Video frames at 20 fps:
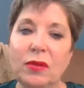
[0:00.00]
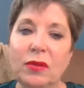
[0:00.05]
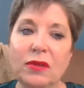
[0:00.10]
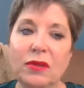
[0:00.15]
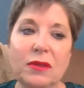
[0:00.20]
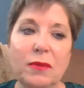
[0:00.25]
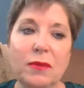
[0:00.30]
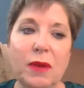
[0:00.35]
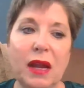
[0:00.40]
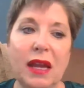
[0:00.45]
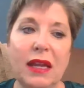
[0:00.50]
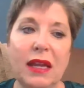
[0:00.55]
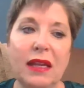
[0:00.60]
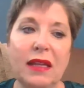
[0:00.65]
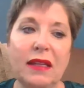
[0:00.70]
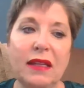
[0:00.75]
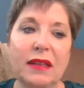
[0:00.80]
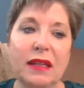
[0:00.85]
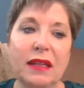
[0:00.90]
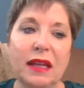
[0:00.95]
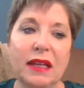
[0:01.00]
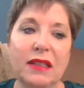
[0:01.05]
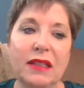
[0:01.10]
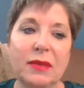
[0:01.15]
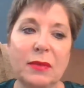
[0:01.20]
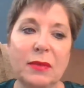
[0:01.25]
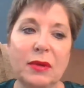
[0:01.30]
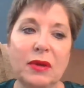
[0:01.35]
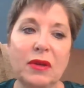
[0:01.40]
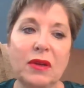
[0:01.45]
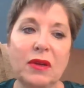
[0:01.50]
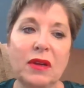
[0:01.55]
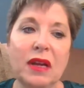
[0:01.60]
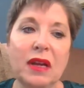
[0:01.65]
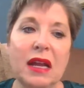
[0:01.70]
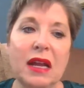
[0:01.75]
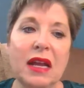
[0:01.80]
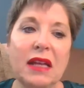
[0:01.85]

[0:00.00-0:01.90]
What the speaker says: persuade the customer